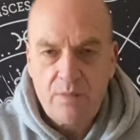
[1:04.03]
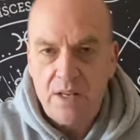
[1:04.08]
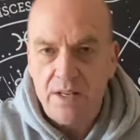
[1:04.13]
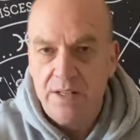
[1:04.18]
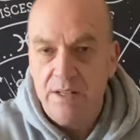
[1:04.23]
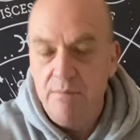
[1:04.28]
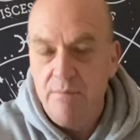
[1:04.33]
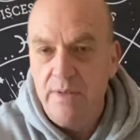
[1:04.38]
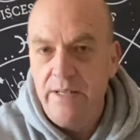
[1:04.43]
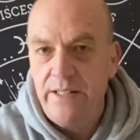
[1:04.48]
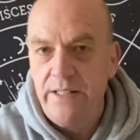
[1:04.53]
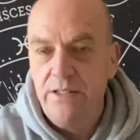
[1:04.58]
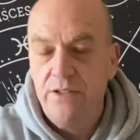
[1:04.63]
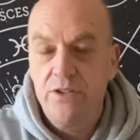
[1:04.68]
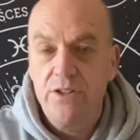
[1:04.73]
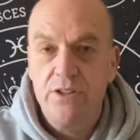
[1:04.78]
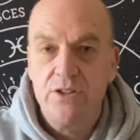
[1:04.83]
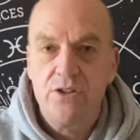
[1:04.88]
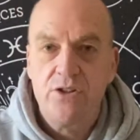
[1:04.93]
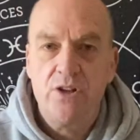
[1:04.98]
completely
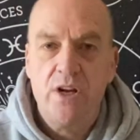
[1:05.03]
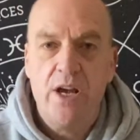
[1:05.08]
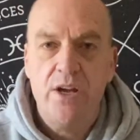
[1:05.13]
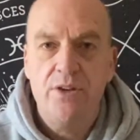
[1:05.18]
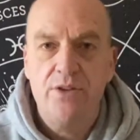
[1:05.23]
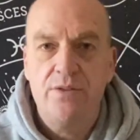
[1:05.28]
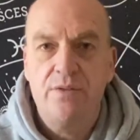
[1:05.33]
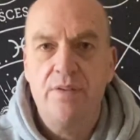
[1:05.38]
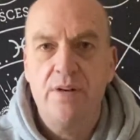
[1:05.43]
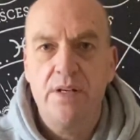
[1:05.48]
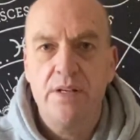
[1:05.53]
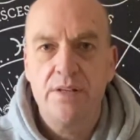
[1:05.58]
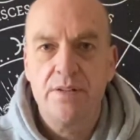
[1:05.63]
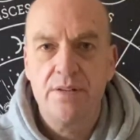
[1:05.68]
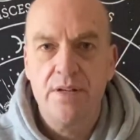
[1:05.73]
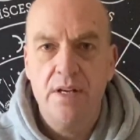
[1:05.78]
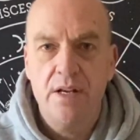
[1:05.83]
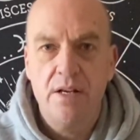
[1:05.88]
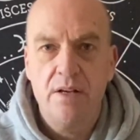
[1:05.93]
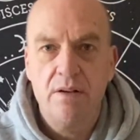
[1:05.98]
just changed things
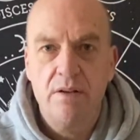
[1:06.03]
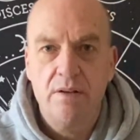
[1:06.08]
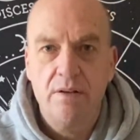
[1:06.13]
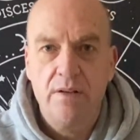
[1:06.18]
here.